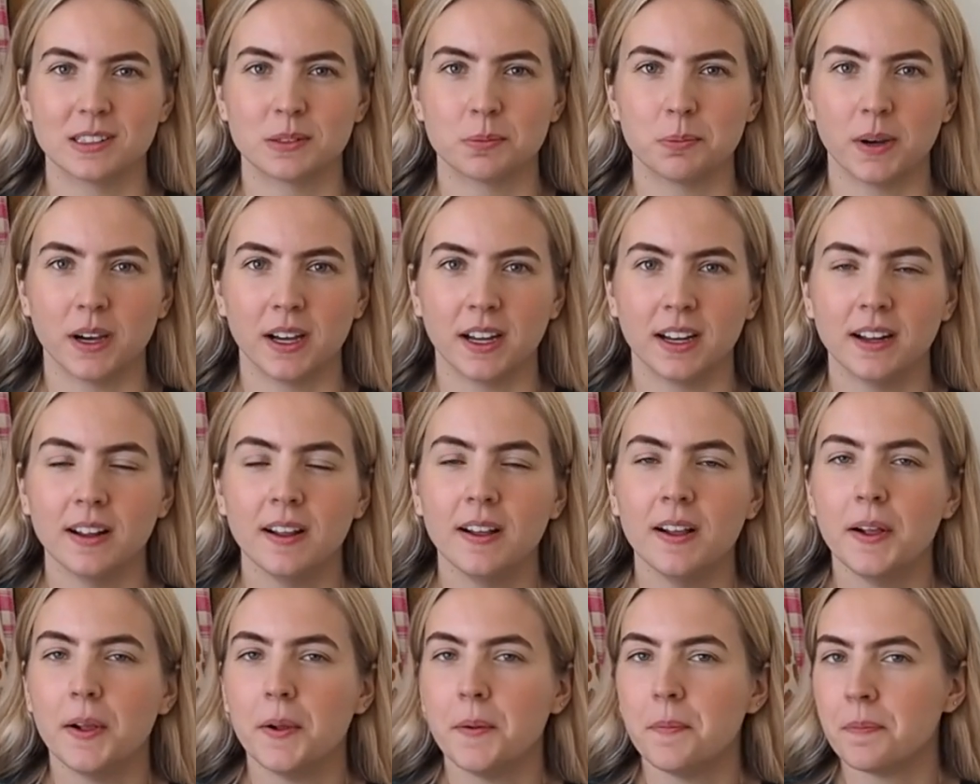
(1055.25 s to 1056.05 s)
But
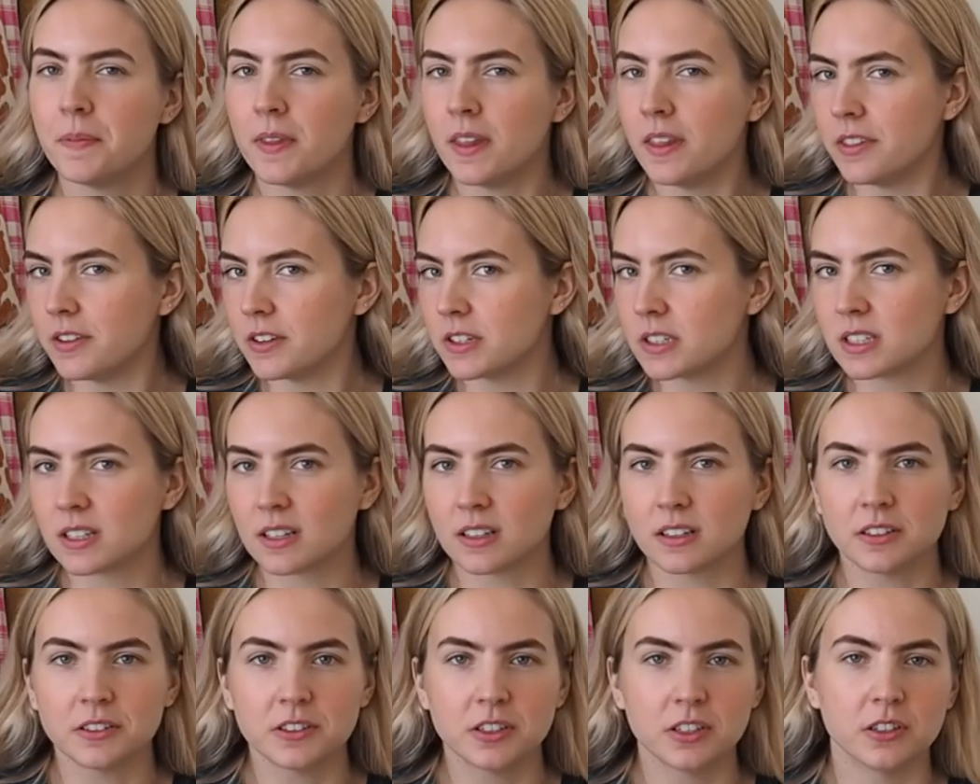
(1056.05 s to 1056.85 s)
there's
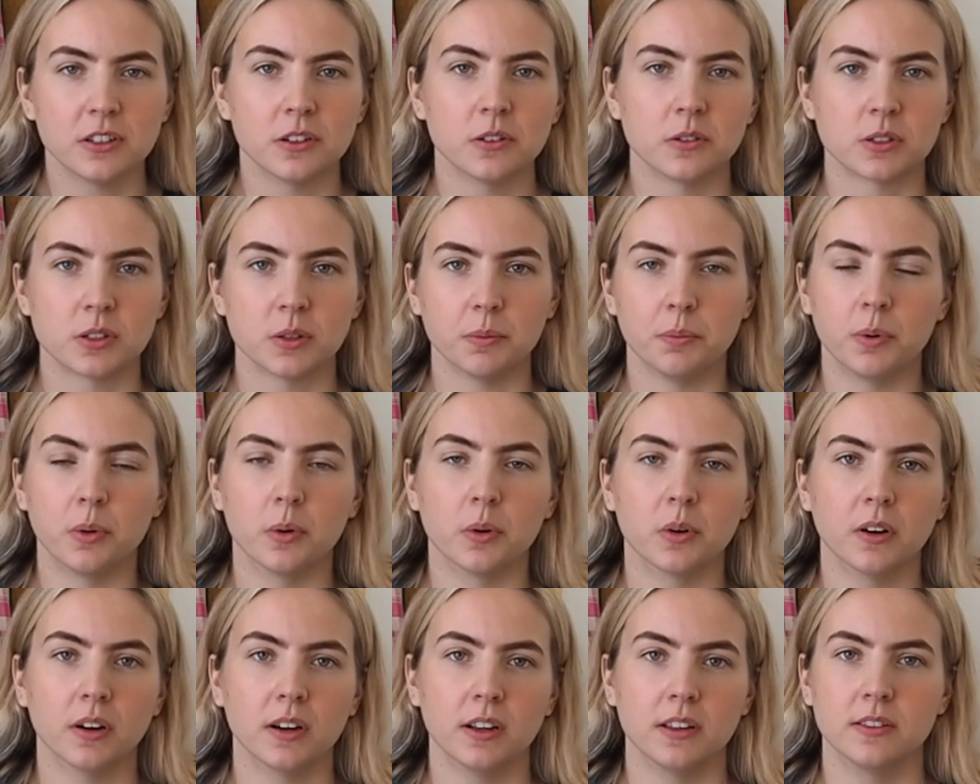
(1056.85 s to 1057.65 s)
little to no
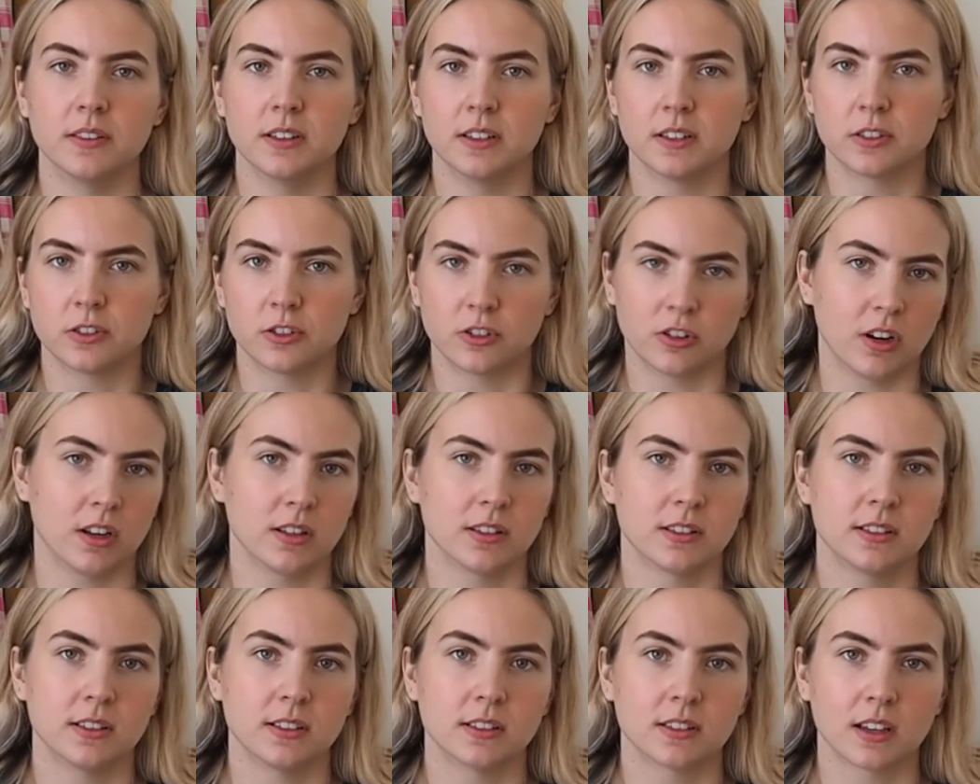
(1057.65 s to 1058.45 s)
support in this
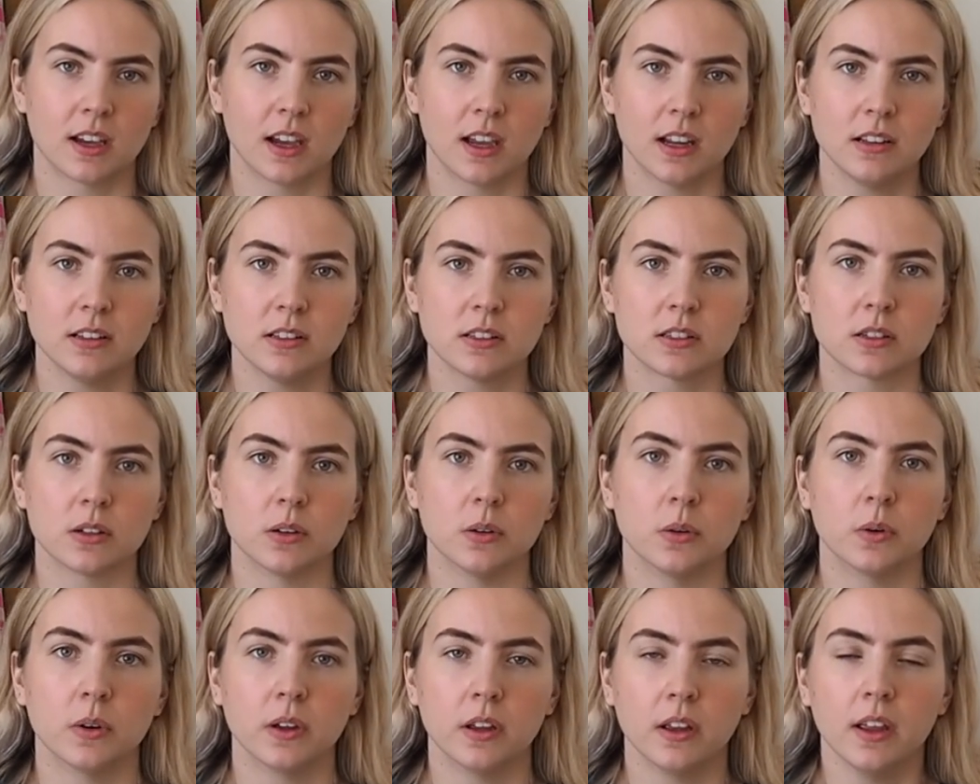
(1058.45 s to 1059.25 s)
dress design,
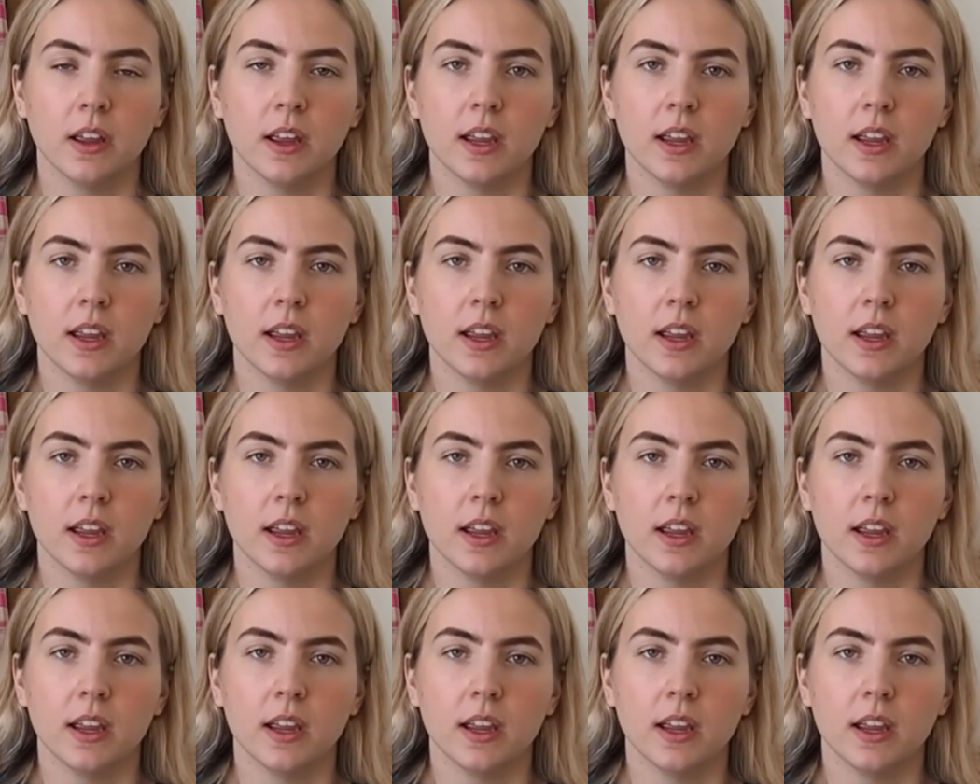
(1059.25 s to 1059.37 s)
so